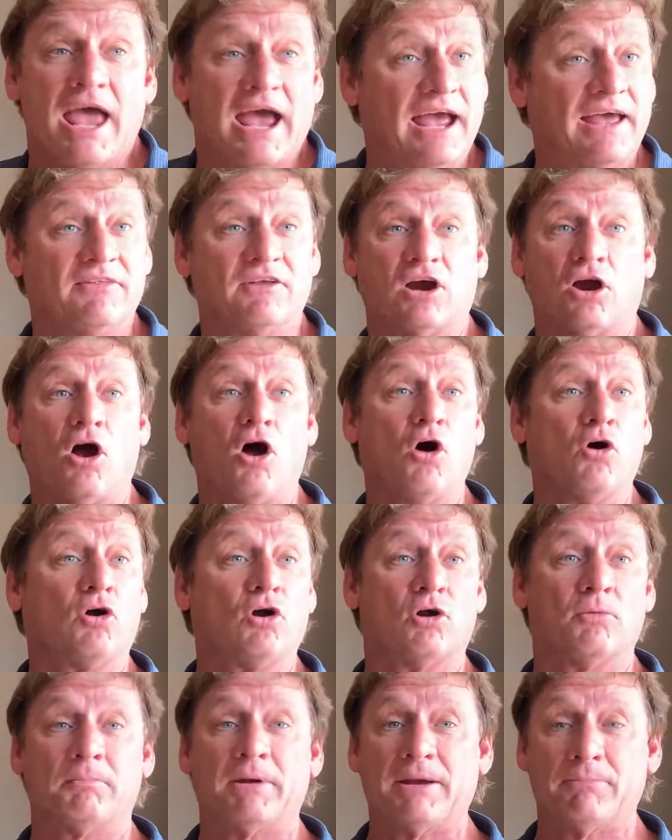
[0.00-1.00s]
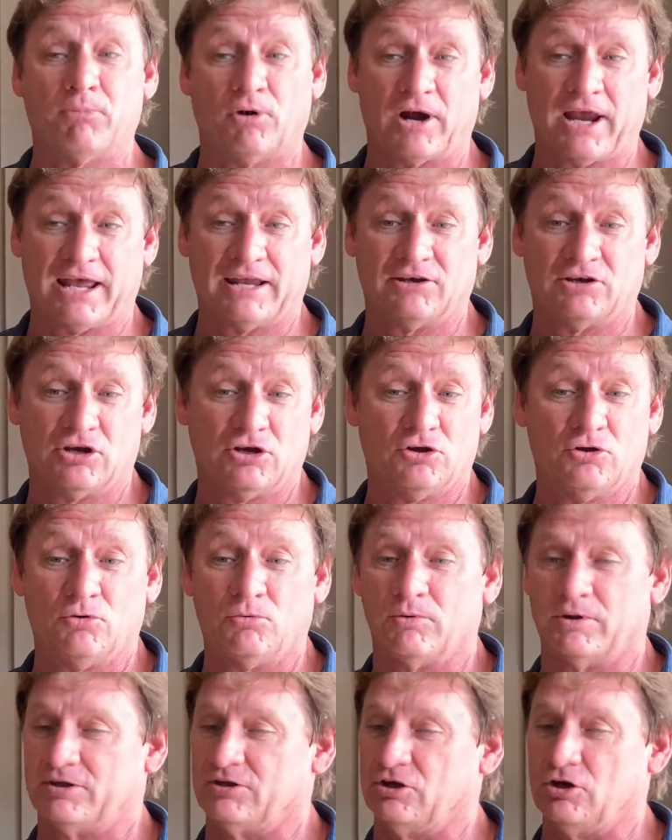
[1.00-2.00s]
and they're all going to be brand new
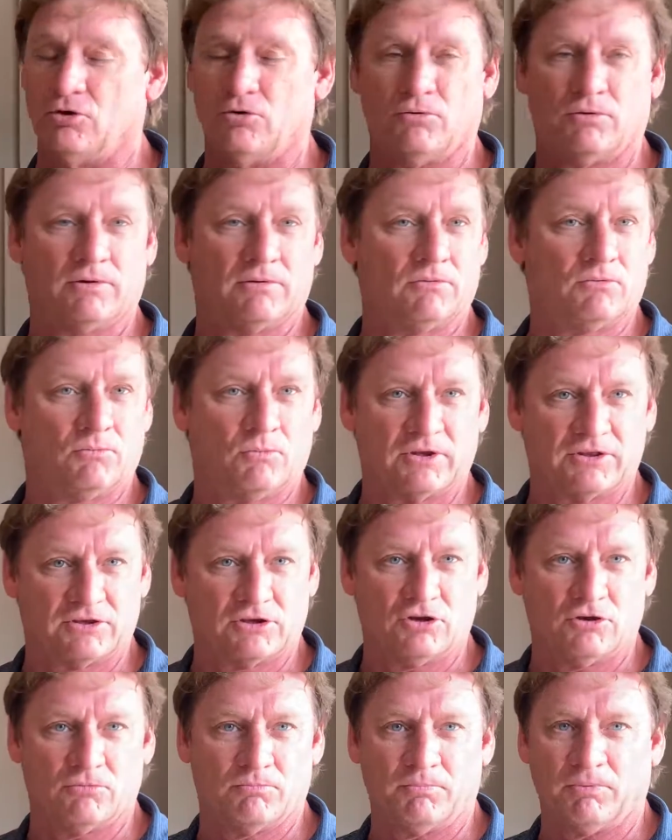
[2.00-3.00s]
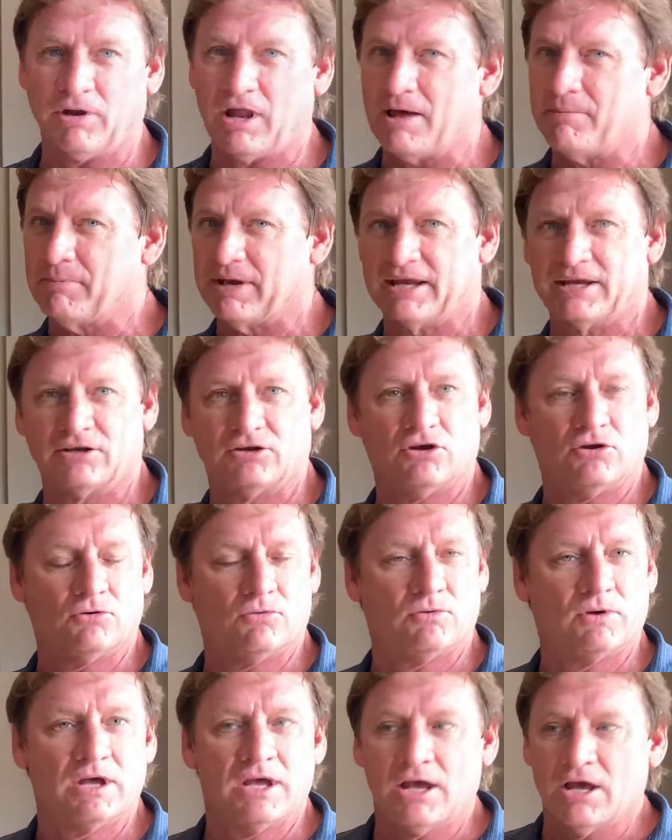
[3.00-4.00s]
with new
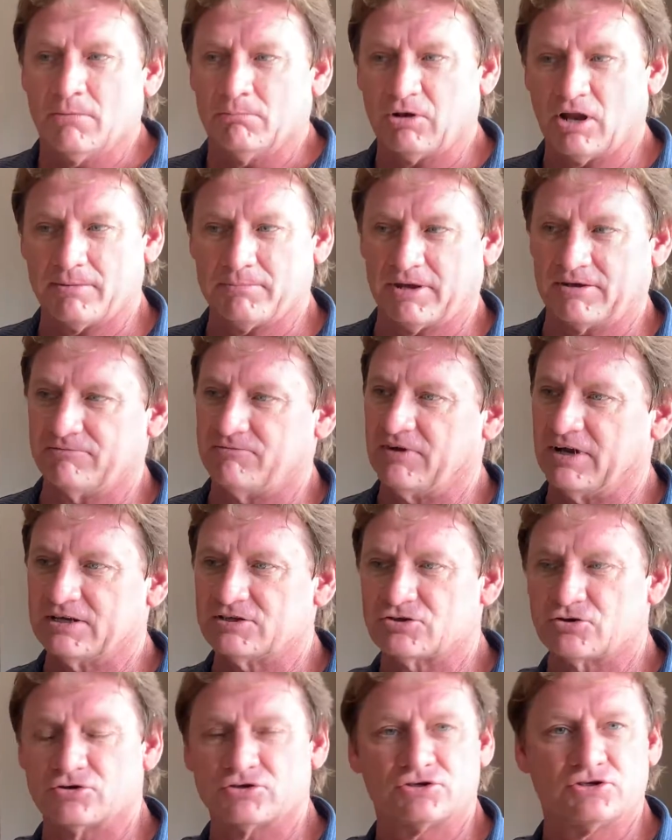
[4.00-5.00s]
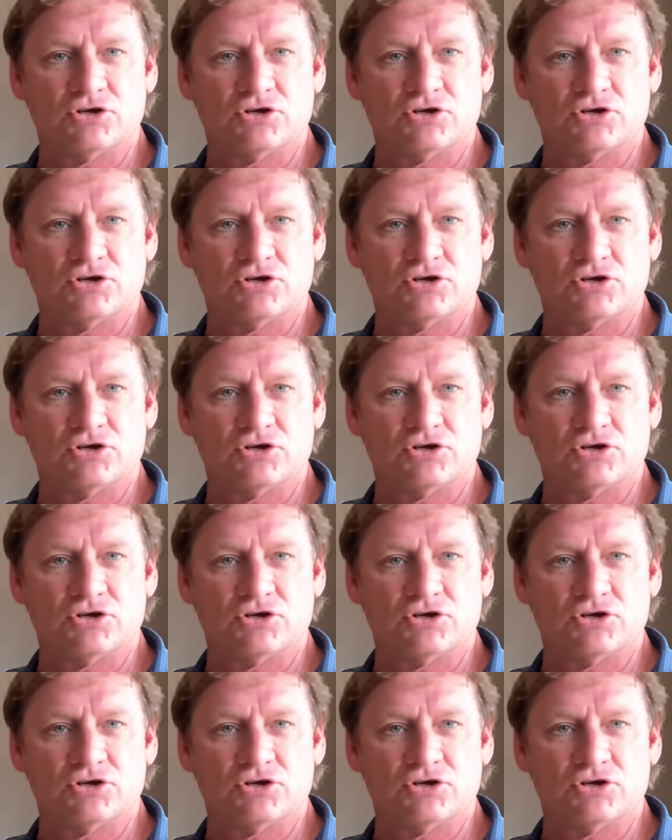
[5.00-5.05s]
plumbing fixtures,